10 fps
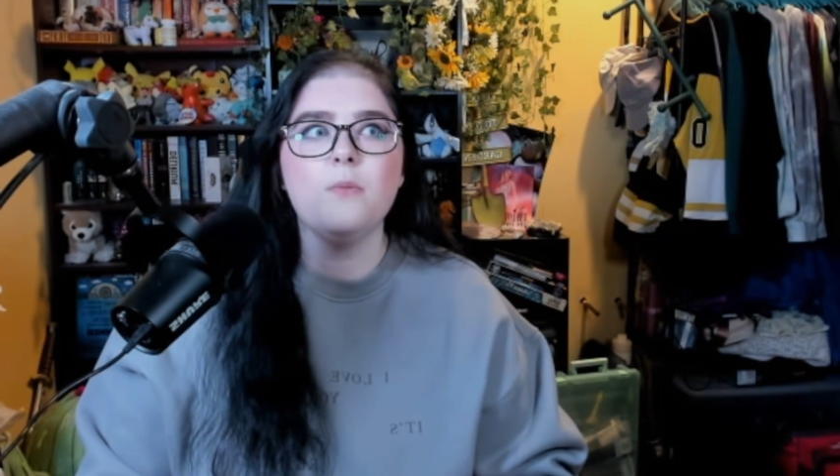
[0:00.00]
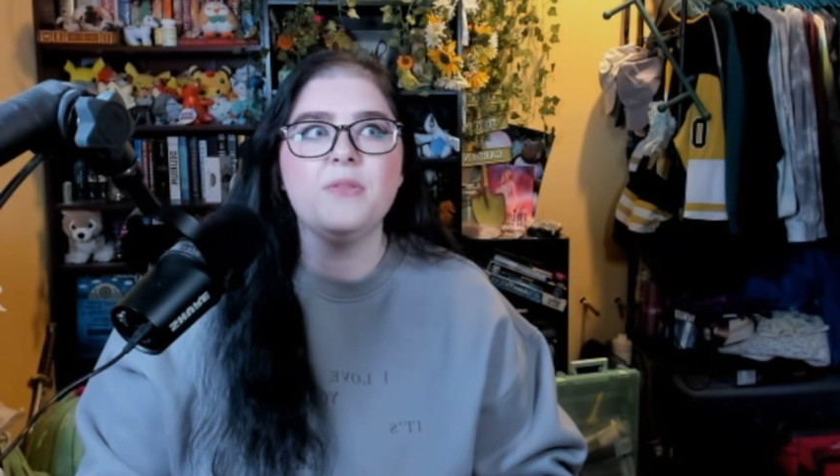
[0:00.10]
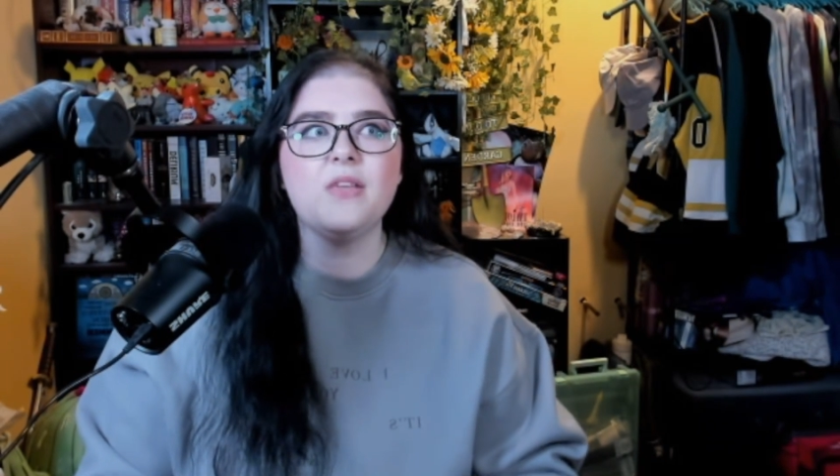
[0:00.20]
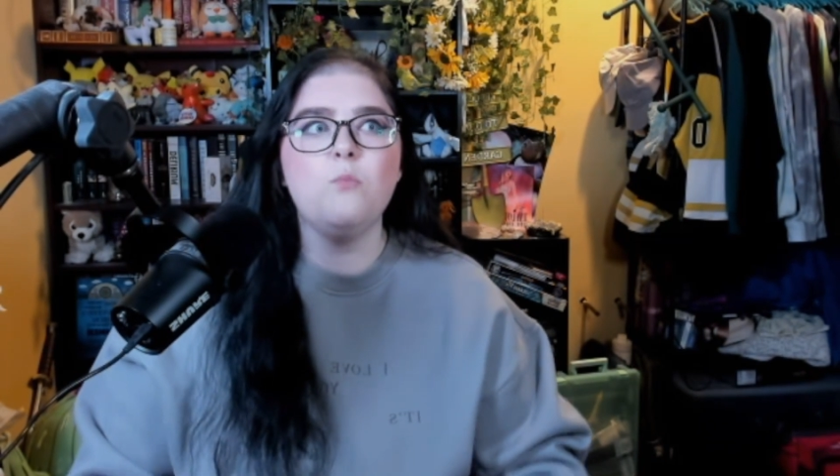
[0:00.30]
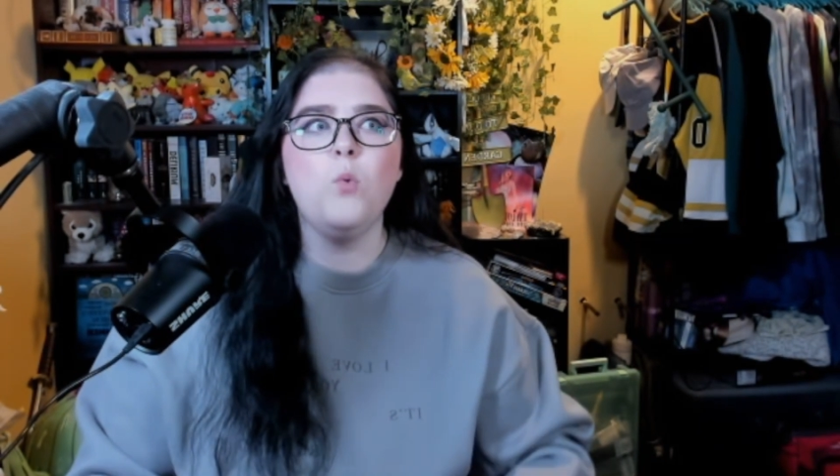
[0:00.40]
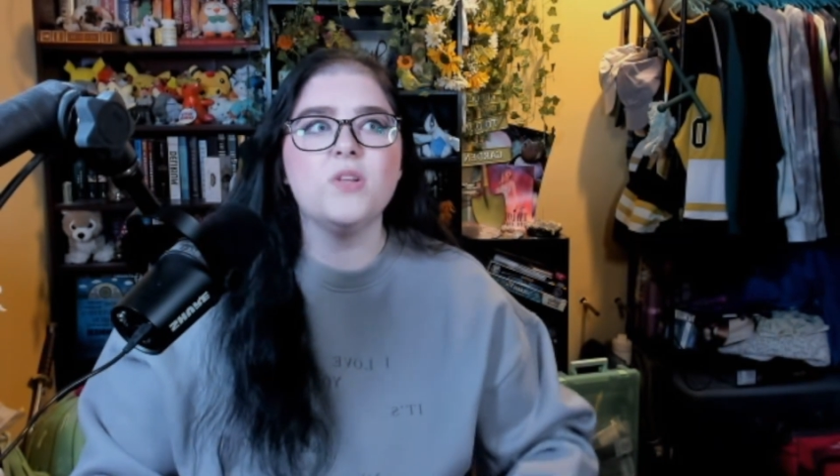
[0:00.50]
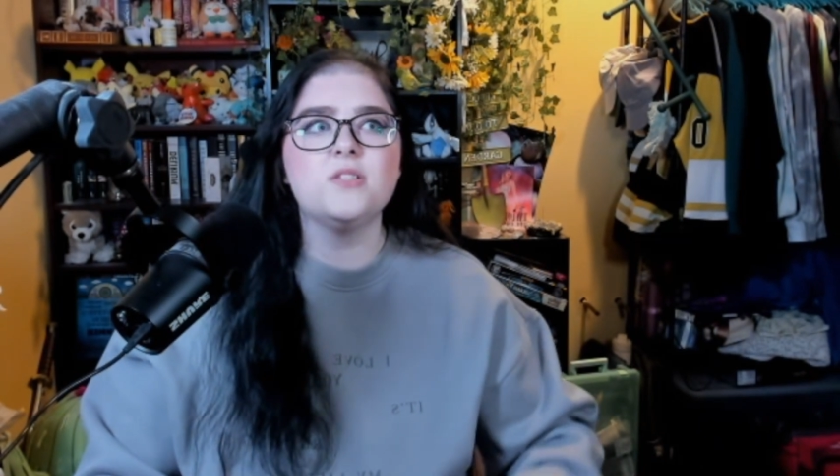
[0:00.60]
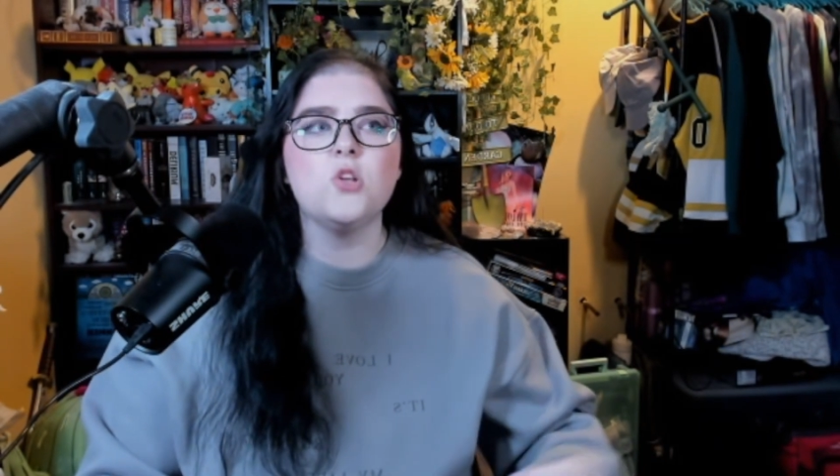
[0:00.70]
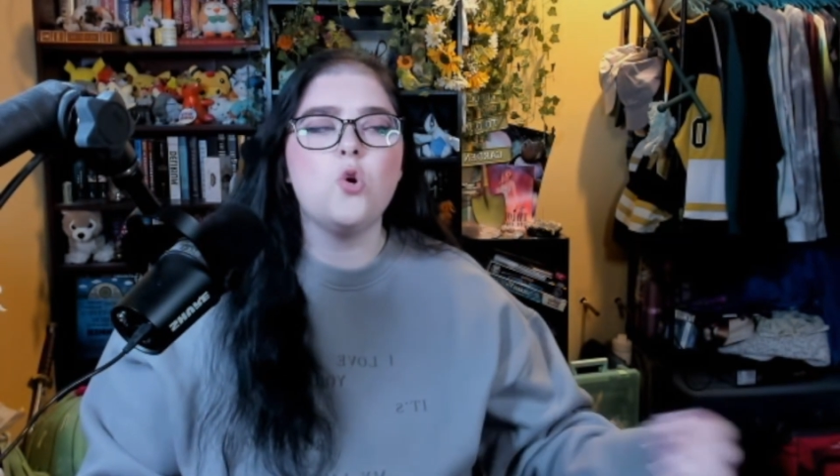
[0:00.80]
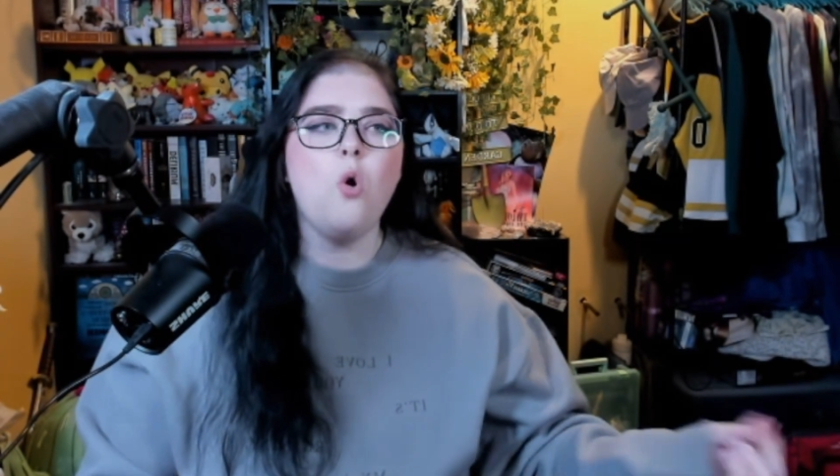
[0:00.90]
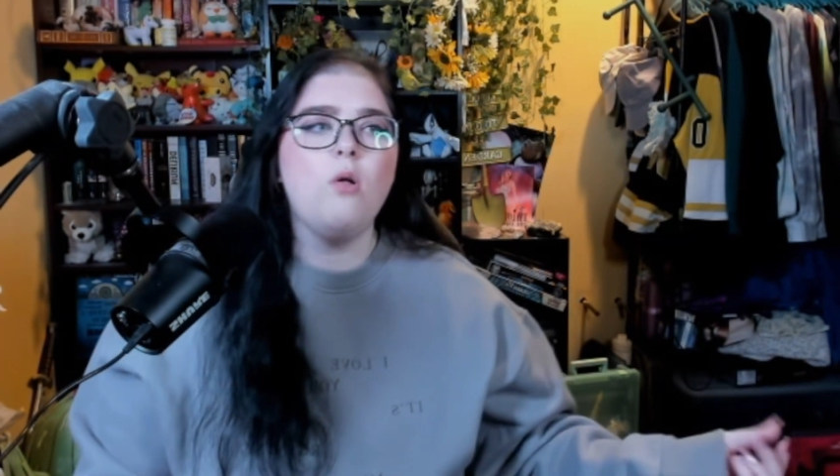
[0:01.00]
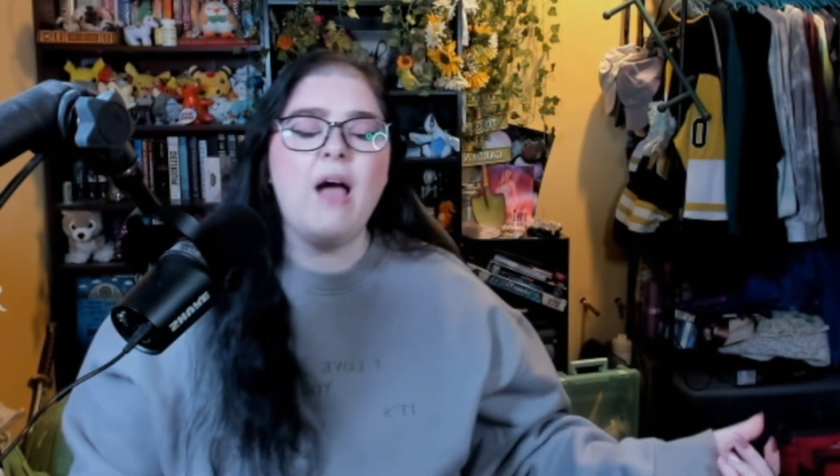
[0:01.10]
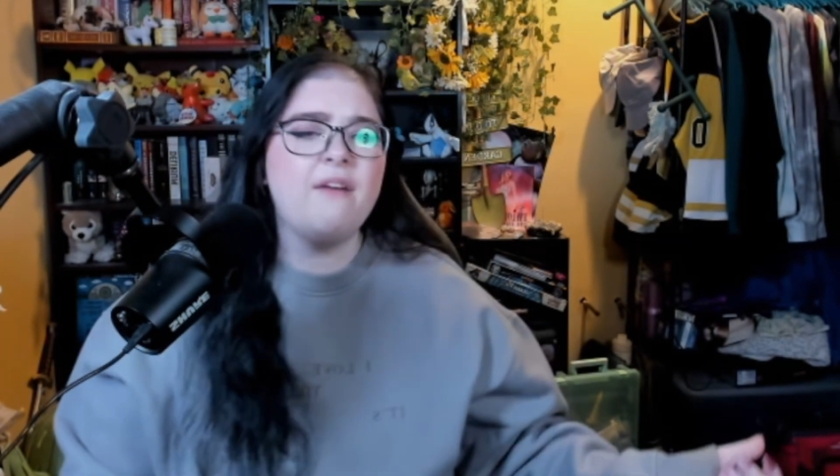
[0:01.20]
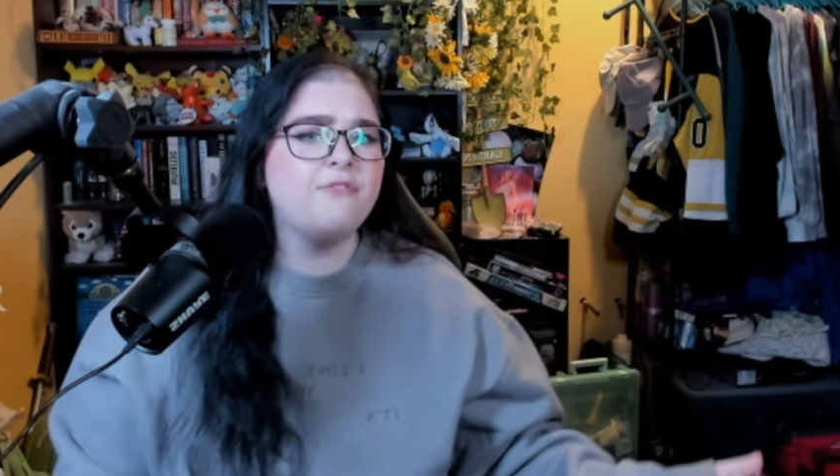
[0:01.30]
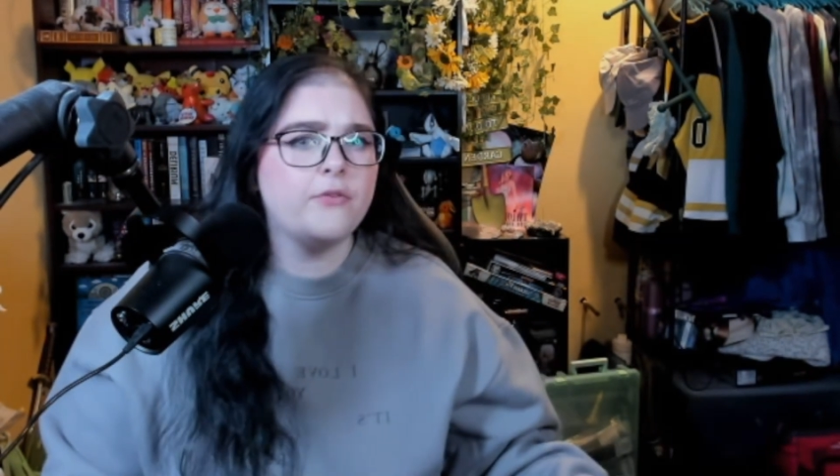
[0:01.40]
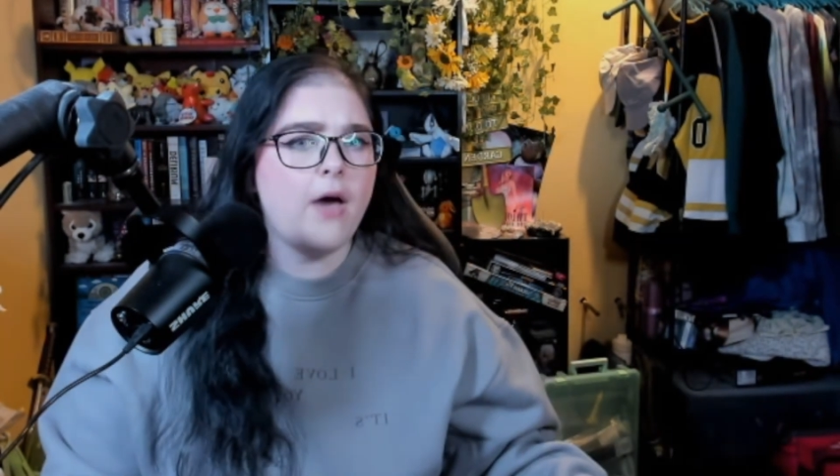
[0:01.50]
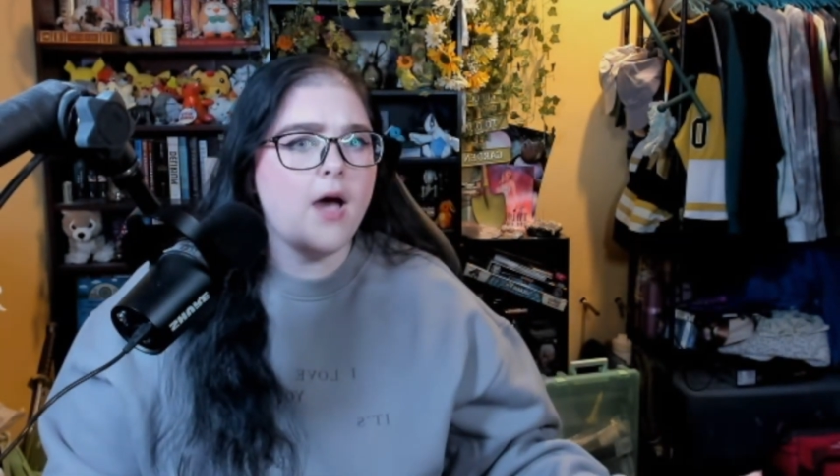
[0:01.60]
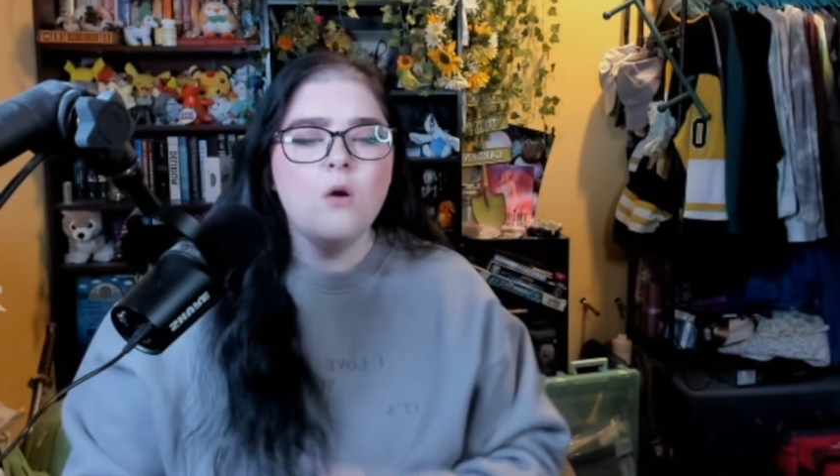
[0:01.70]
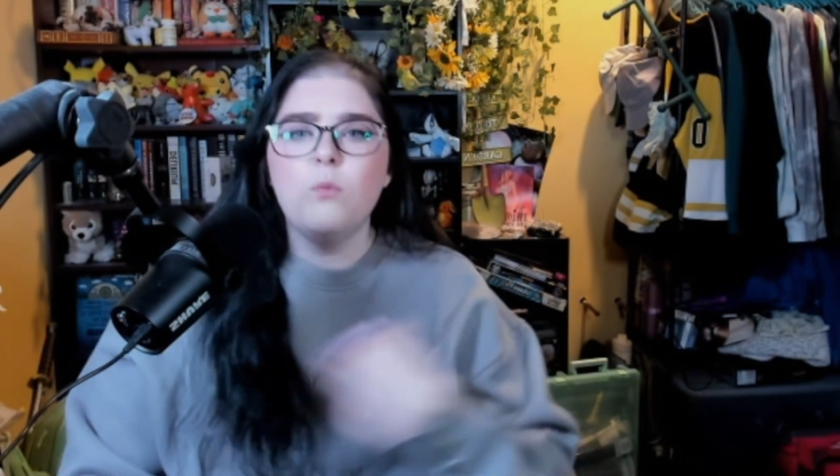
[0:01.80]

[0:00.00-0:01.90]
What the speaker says: but then what's their goal after that?